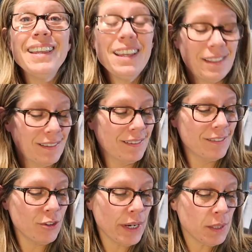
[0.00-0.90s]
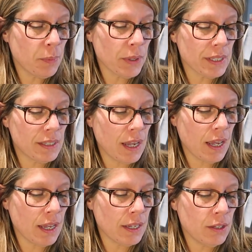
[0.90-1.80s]
Yes, transports
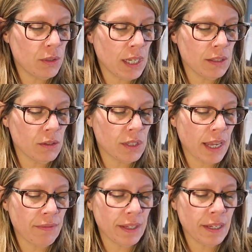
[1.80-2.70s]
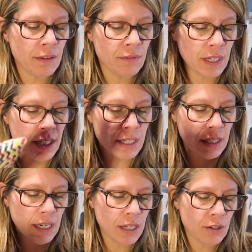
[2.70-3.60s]
utensils safely and
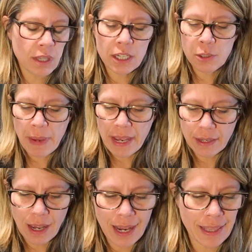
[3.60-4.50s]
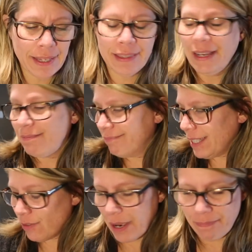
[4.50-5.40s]
conveniently in your lunch bag. I like that.
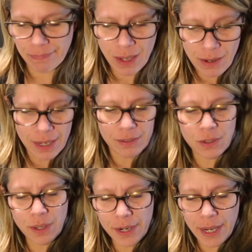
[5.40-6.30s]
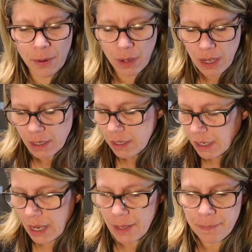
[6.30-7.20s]
That's great. Okay, so there you go.
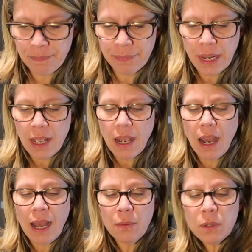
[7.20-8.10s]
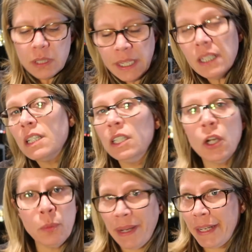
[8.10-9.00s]
I will link
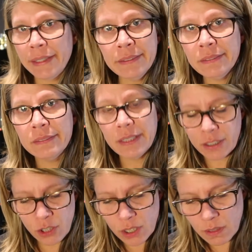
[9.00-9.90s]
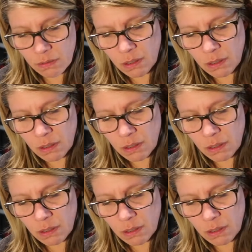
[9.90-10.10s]
Globe In. It's just